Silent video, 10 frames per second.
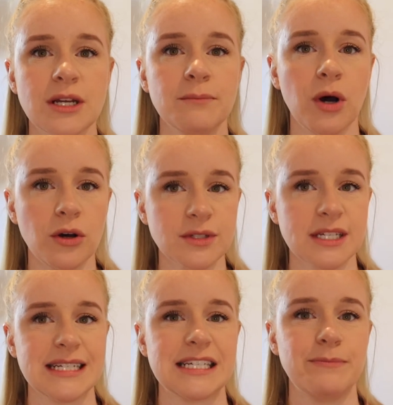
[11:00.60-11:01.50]
an
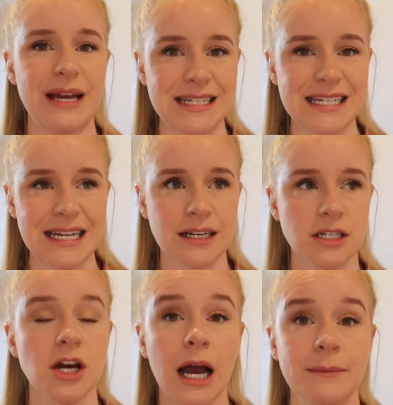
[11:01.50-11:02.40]
impulse spending
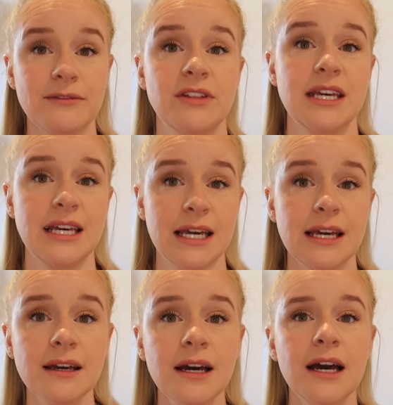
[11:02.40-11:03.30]
time of the
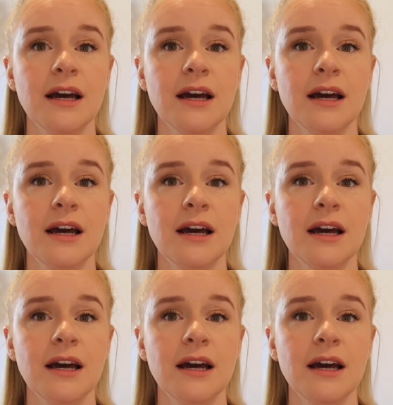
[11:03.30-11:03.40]
year